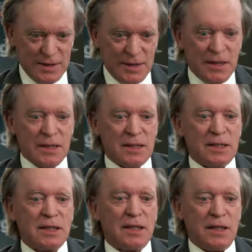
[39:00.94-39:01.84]

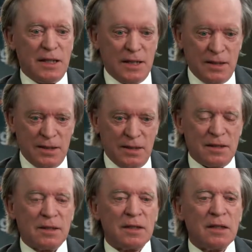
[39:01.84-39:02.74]
Yes,
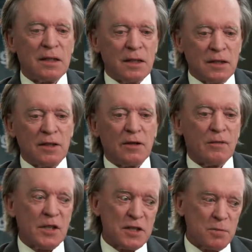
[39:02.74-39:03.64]
and
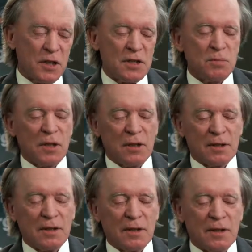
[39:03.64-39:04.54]
investment has been